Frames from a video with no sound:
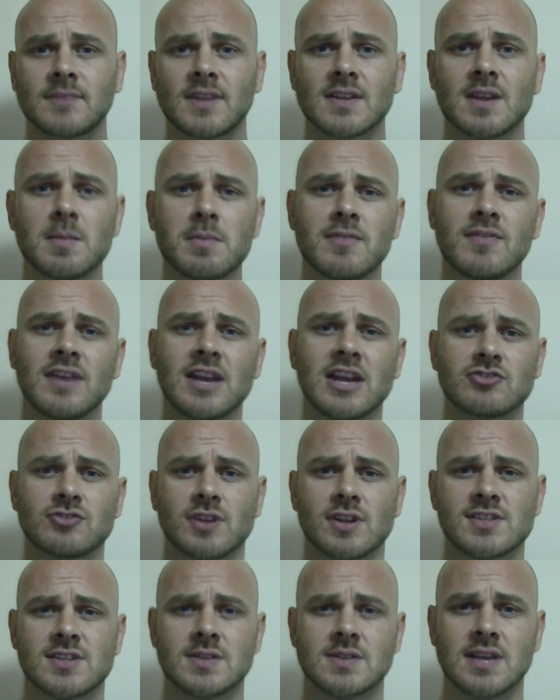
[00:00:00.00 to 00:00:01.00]
Number of
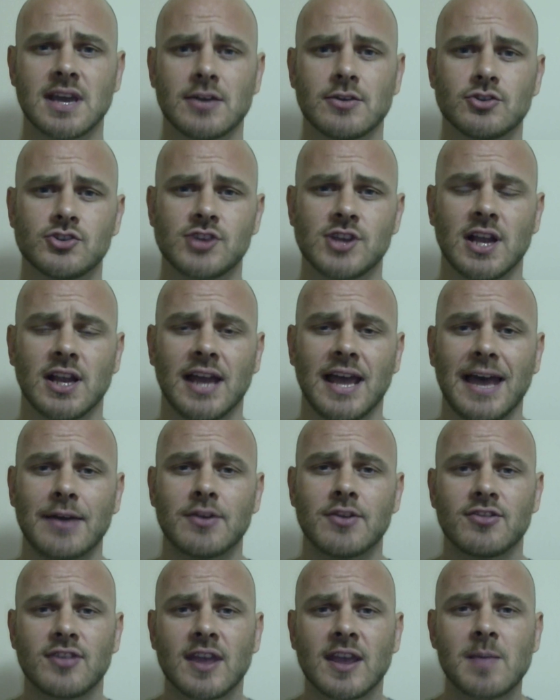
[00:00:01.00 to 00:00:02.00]
electrons in the outer shell. How
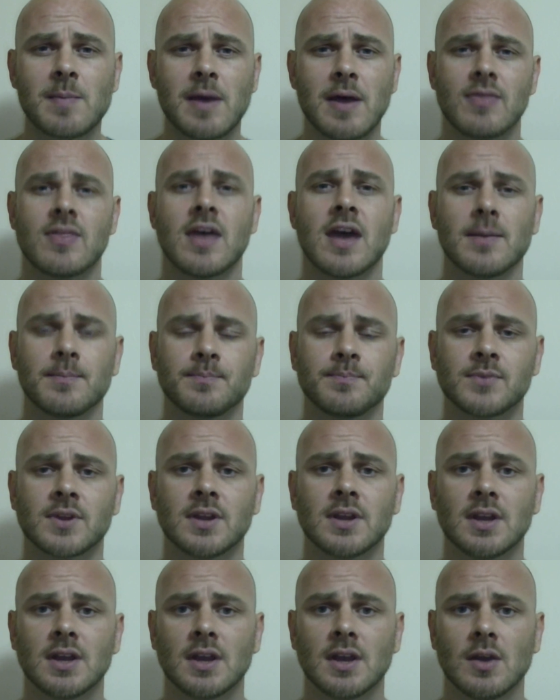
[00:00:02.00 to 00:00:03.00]
to think about that?
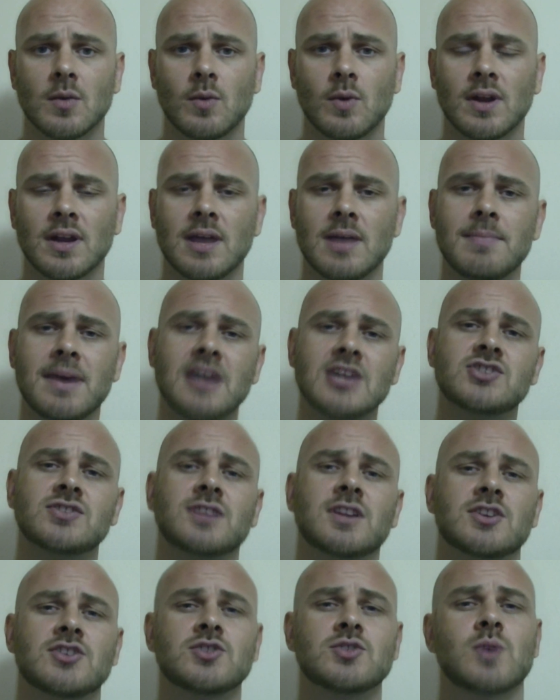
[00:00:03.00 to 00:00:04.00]
Well, imagine
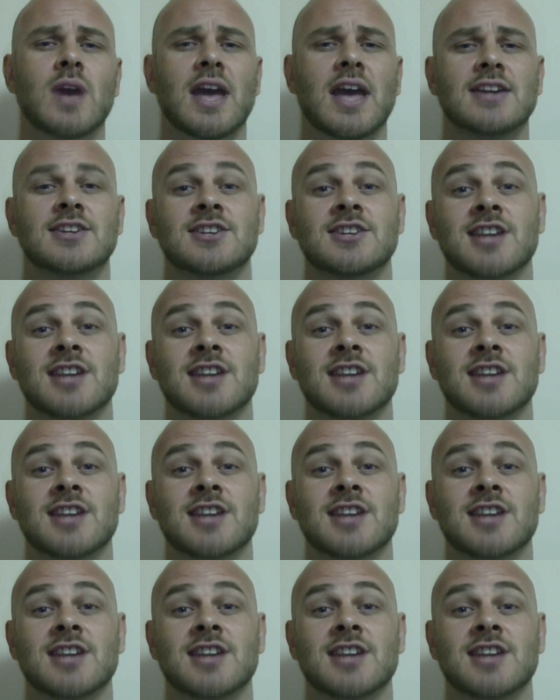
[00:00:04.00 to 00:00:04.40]
that you had